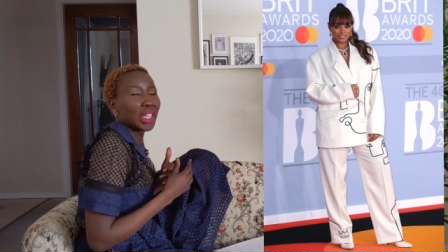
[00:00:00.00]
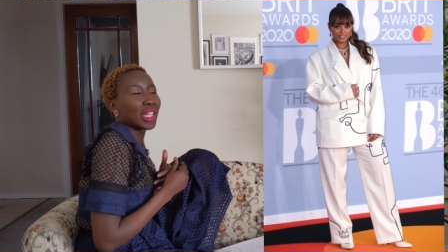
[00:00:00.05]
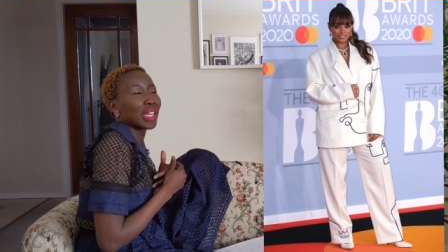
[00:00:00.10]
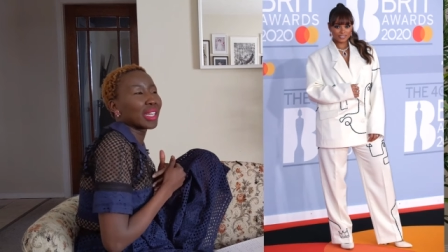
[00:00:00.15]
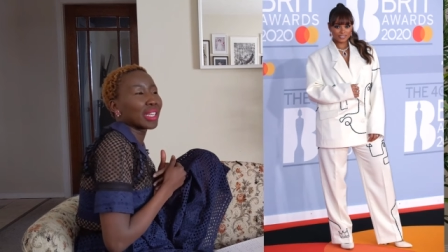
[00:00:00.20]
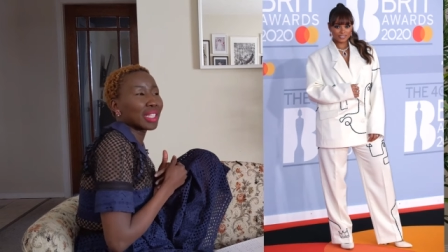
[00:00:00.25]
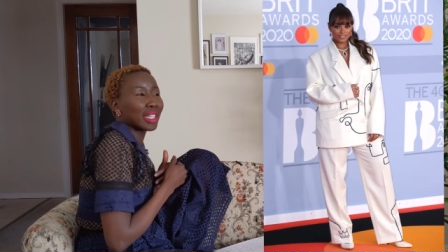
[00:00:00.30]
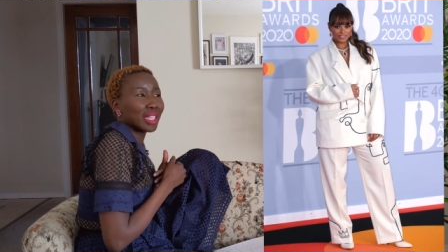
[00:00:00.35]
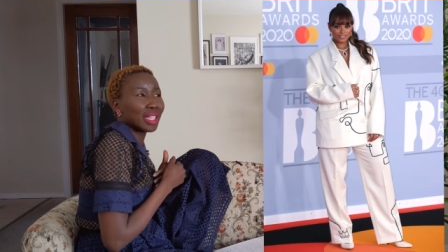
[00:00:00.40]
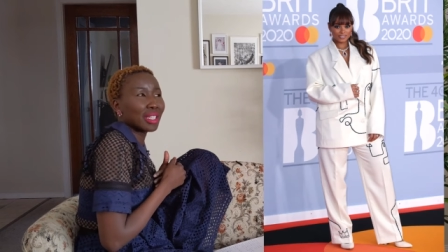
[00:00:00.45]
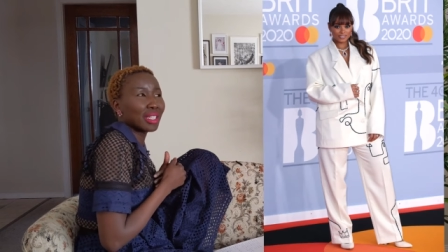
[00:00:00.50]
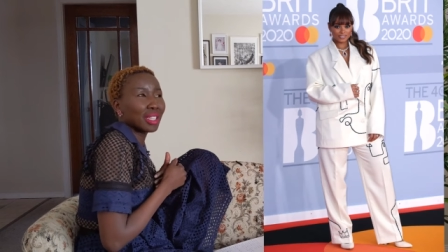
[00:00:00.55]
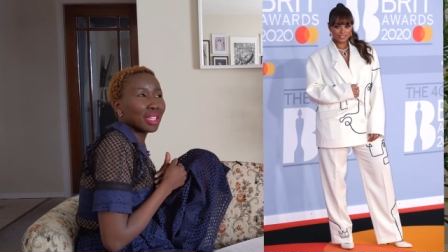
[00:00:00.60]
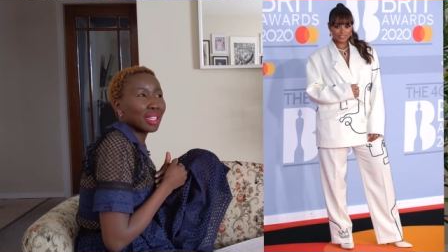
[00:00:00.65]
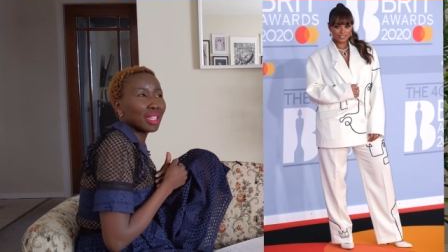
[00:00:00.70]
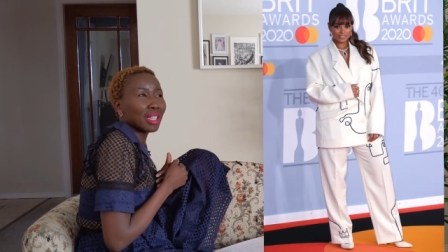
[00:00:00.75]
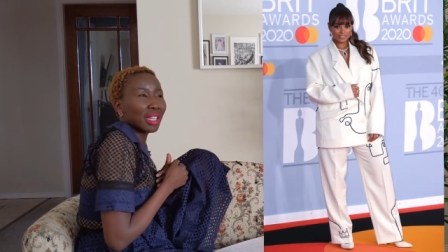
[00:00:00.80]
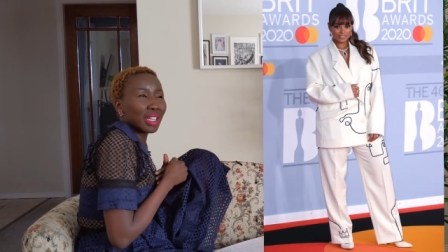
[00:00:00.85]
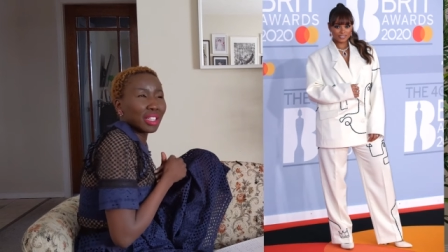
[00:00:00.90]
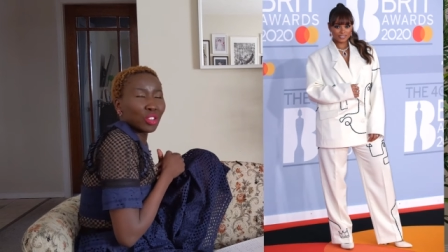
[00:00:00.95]
like
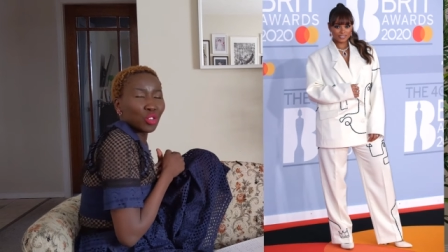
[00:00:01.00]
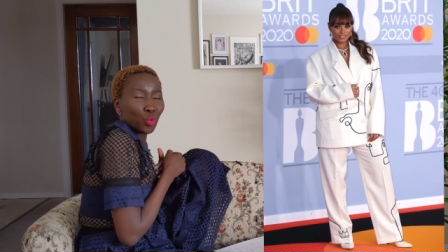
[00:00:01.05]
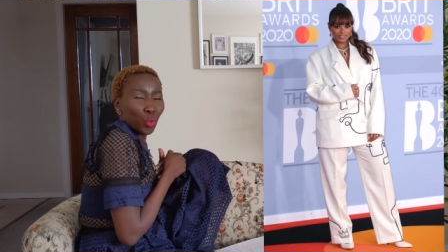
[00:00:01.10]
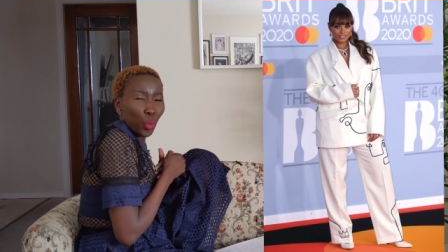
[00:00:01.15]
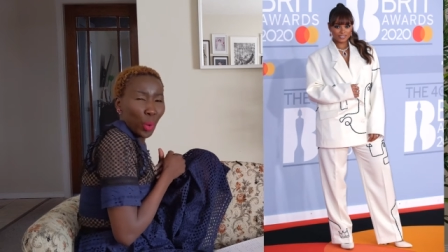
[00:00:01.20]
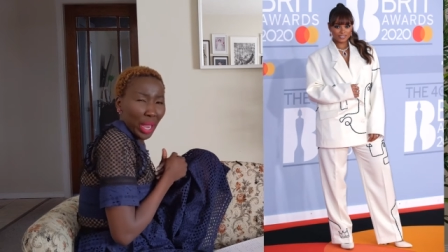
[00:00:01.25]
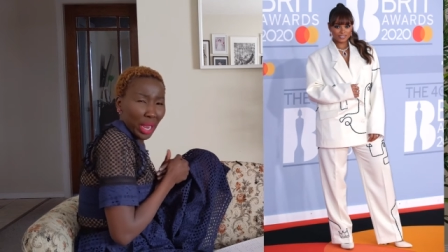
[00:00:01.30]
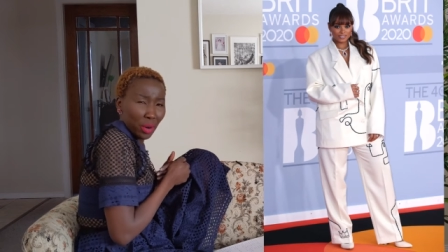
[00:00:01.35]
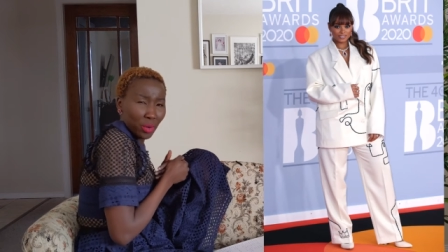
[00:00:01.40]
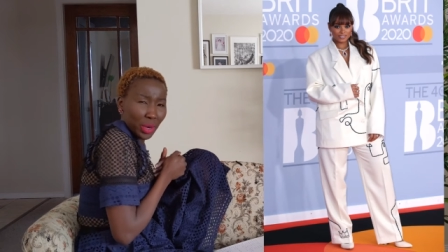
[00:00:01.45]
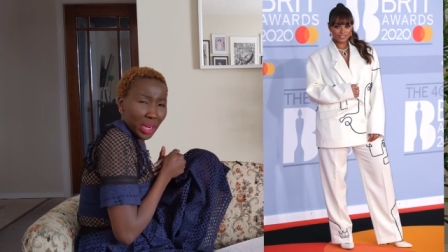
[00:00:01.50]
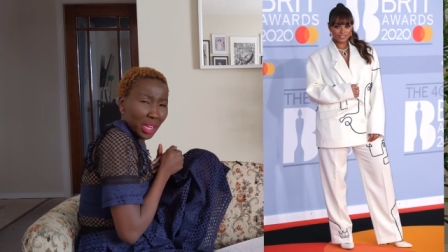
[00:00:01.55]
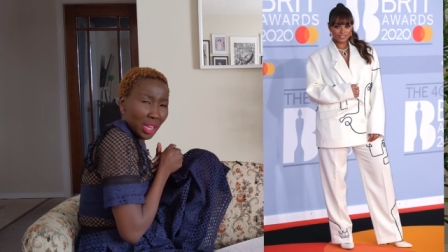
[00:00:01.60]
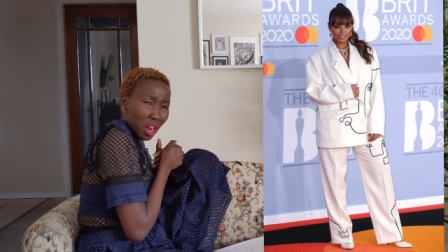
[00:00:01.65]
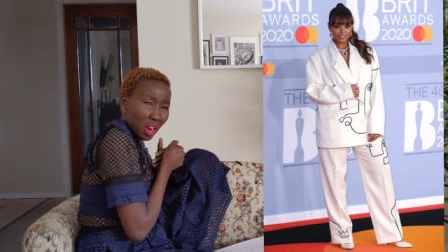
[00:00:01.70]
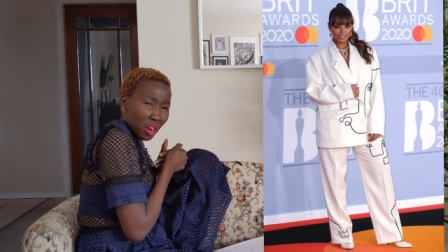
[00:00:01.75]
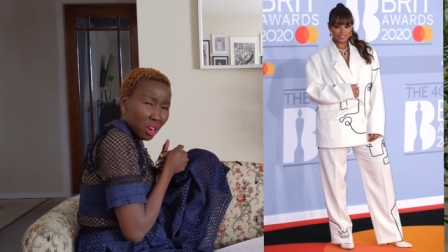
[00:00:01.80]
it's wearing